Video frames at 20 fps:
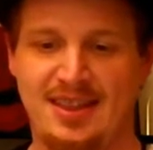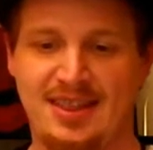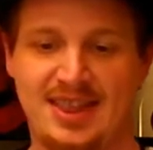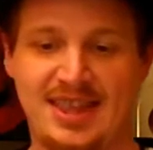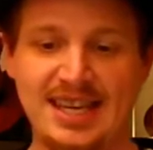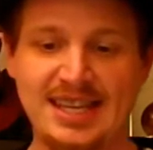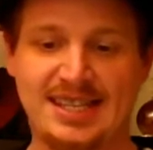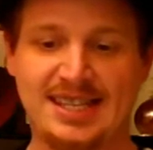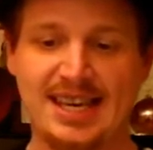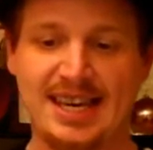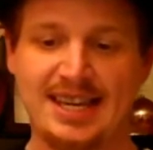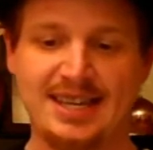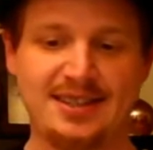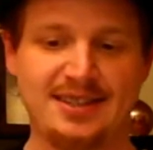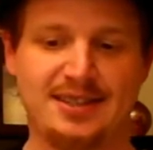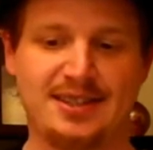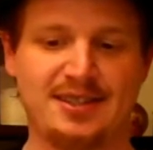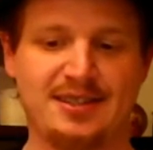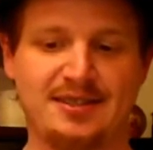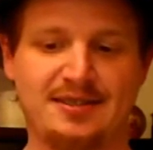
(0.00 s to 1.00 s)
This
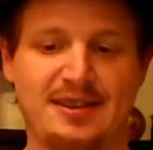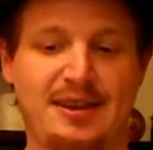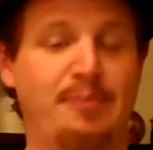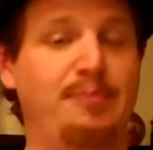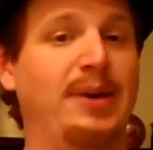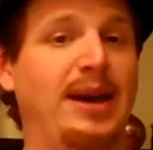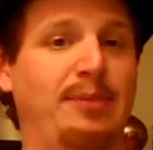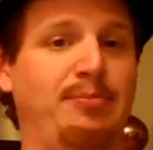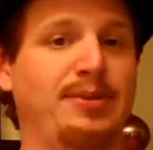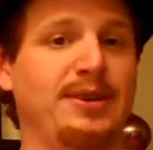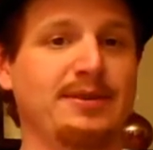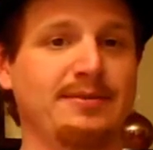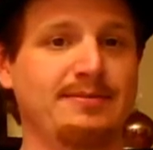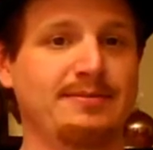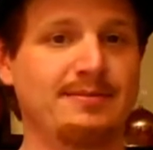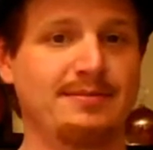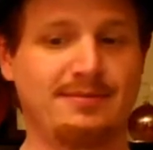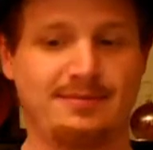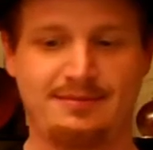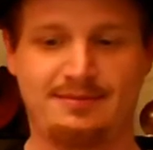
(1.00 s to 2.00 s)
is a pip.
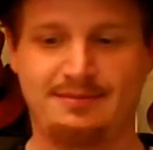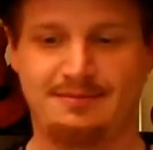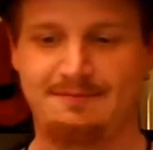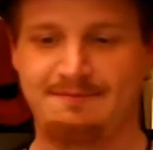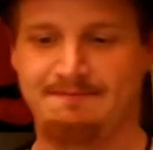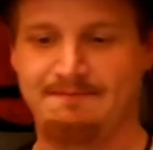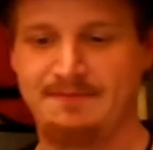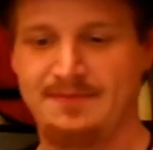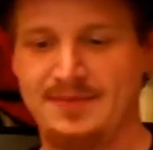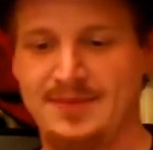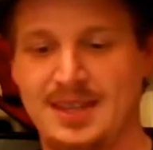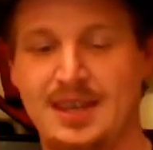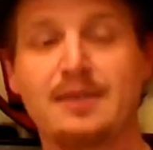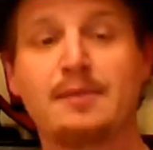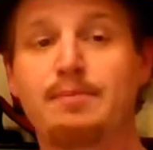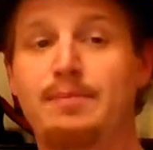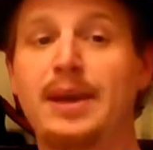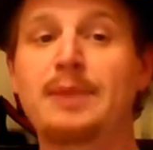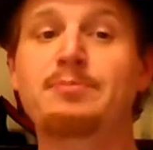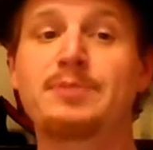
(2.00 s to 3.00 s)

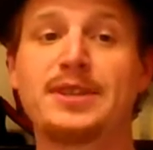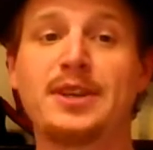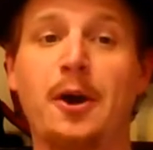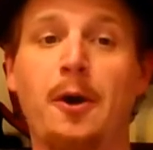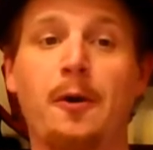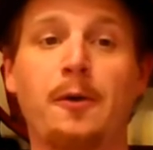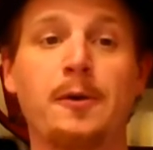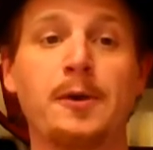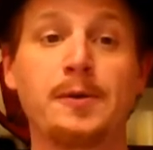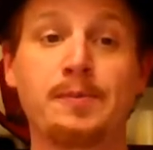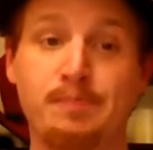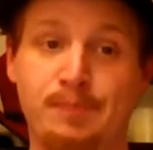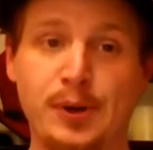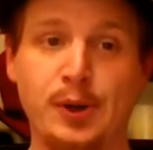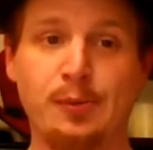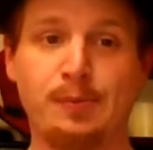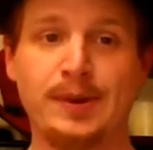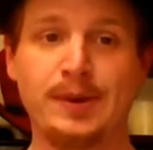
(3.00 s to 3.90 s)
Pips go boop.